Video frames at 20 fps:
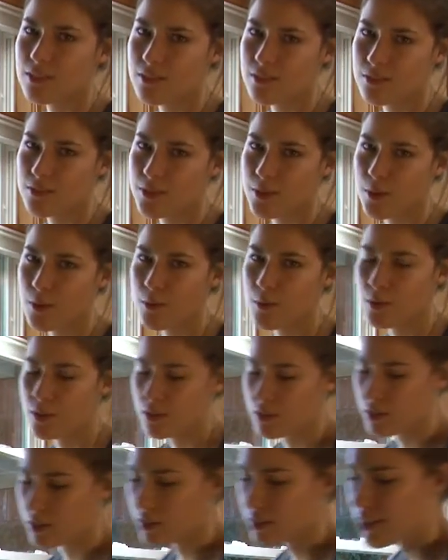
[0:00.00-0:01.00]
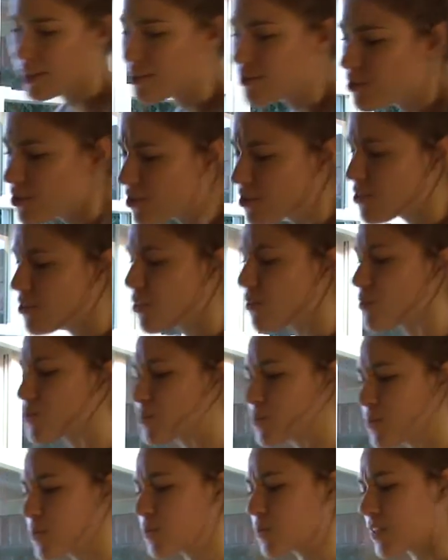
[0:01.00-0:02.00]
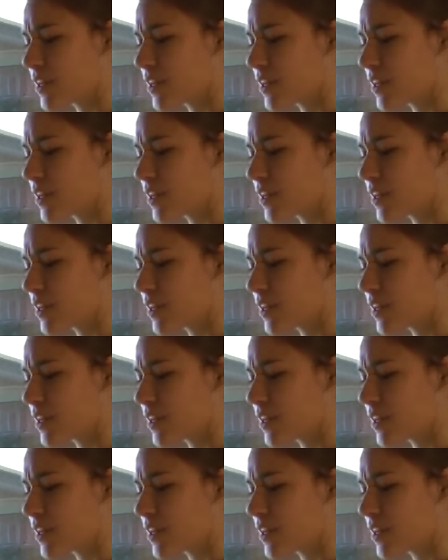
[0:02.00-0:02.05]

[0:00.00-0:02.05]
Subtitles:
So good. It's just so smooth.